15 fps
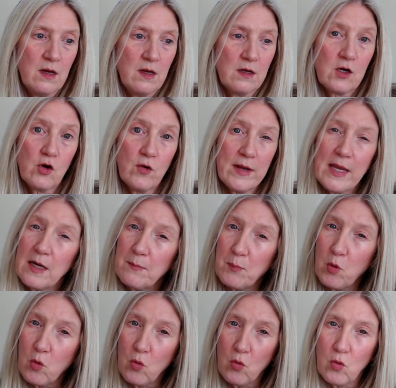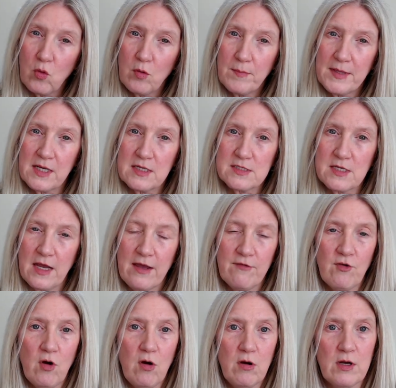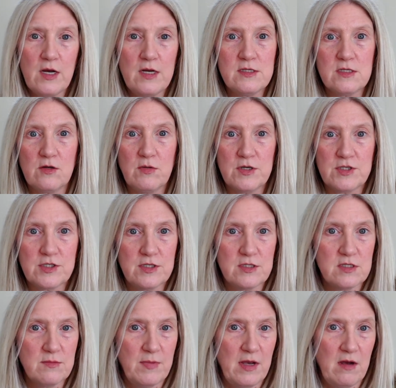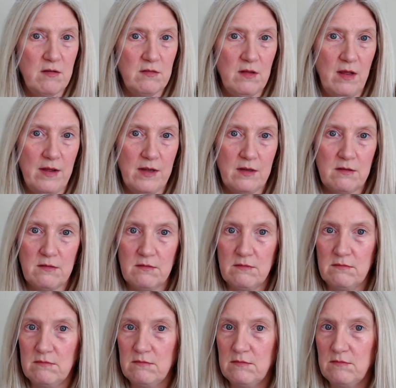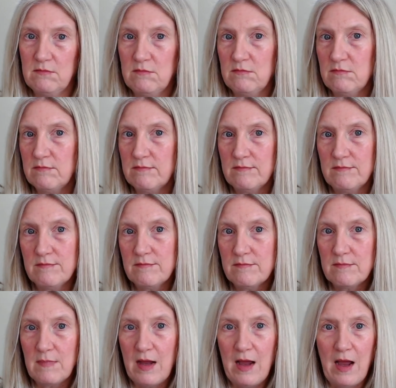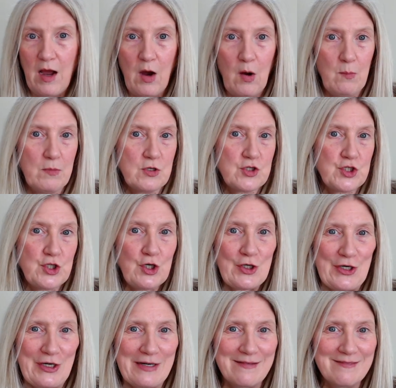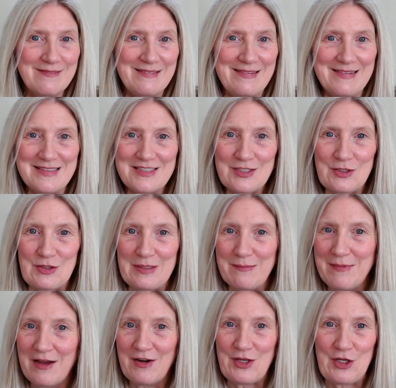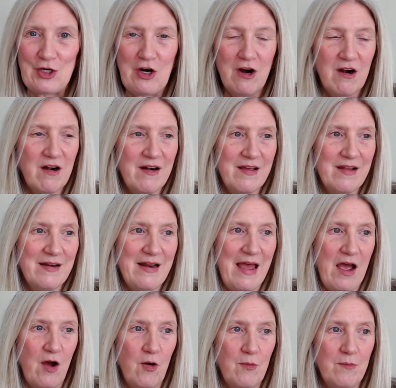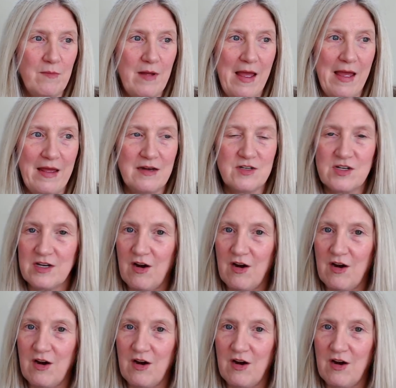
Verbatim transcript: create a poll, because I have all kinds of questions about like how much yarn is a good amount of yarn, and how, and